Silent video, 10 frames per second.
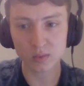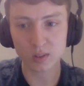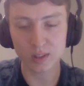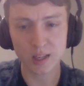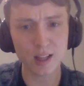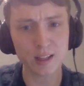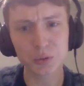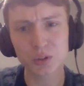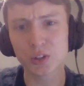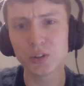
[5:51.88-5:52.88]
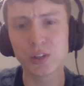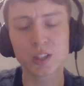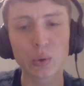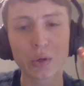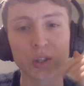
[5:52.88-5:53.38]
yeah, that was the two things
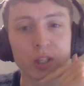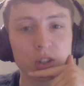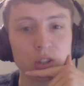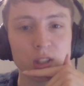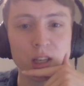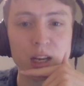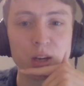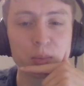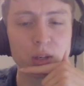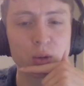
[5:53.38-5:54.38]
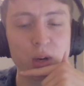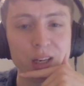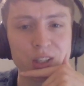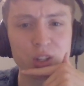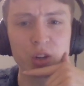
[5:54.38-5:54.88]
I wanted to touch on today. I'm going to
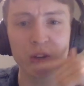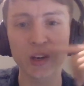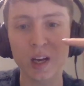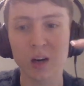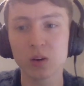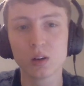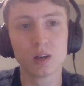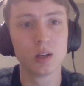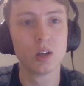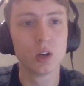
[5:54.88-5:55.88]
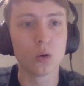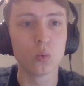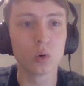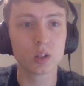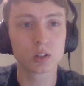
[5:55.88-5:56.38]
quickly show you now
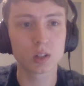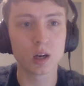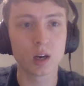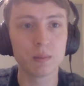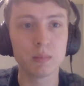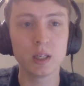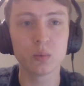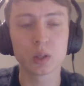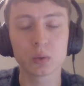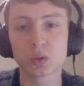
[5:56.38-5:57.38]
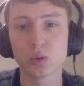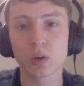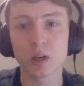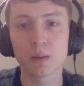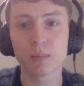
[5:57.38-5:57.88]
what I mean when I was
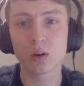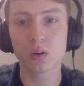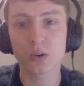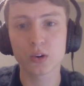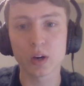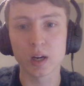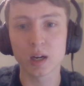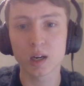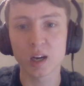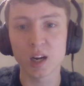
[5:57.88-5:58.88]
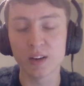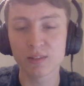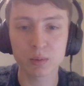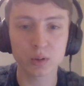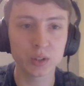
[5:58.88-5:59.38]
talking about creating an
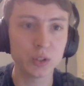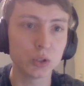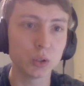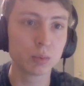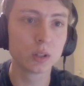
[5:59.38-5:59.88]
environment on YouTube.